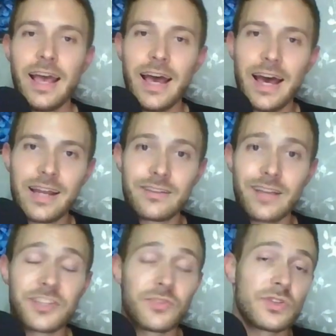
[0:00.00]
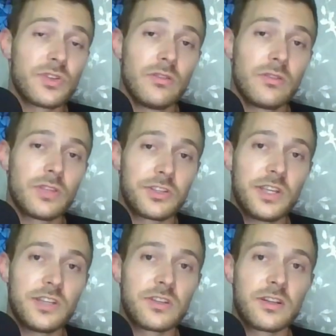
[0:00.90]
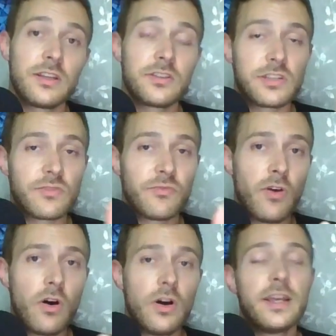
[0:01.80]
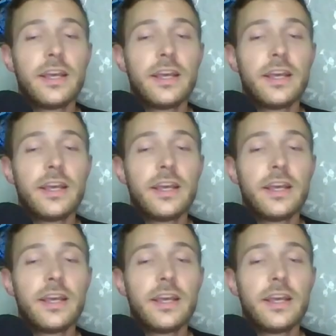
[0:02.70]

And as a result, this season, season four,